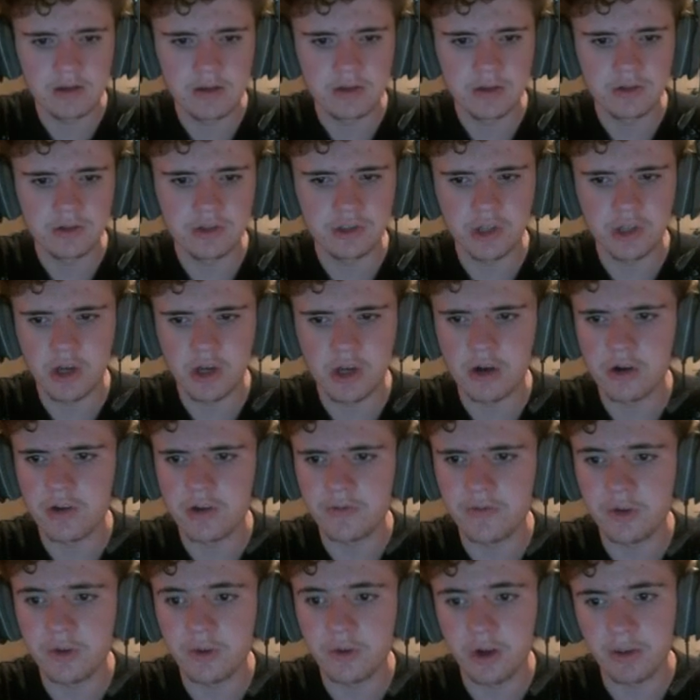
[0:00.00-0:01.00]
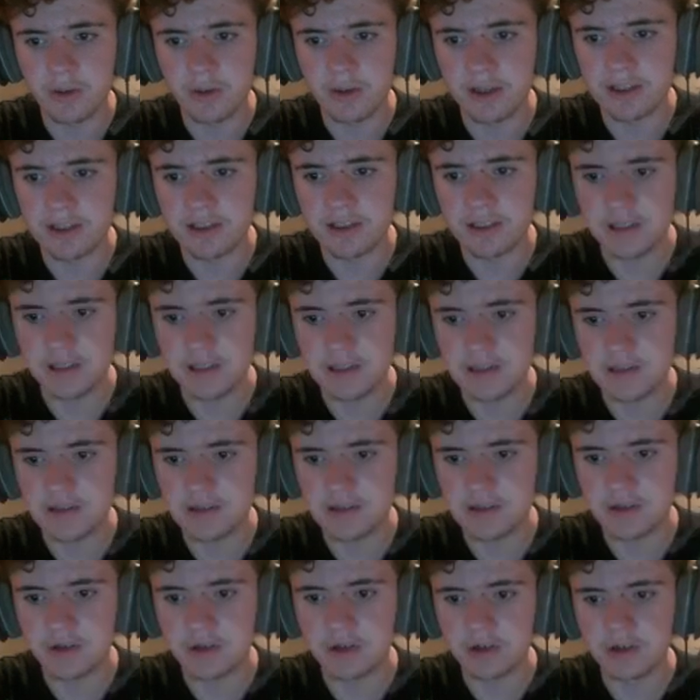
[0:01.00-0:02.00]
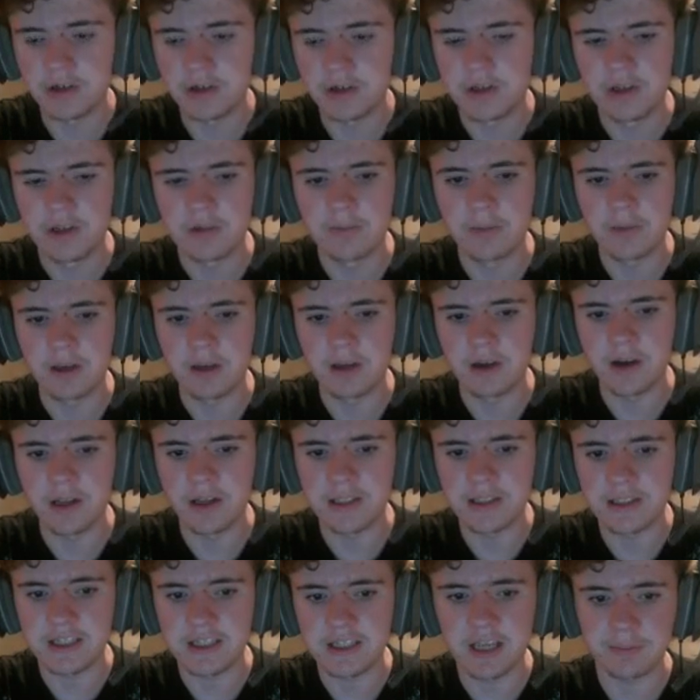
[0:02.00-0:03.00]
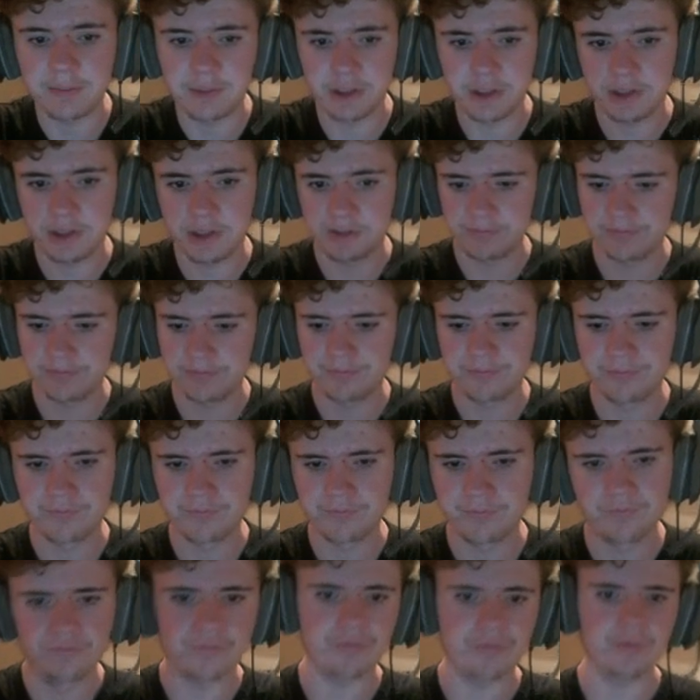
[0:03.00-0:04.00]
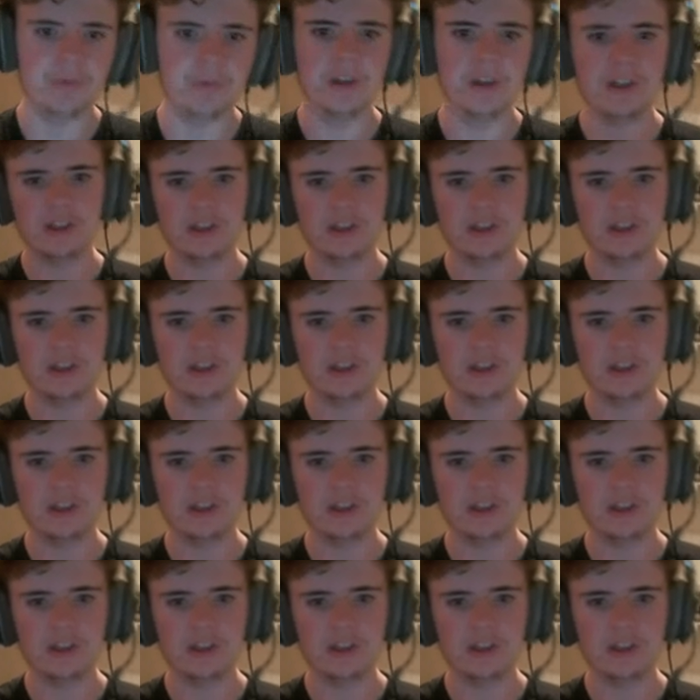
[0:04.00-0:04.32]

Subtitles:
So if you want to make skins or make concepts, there's the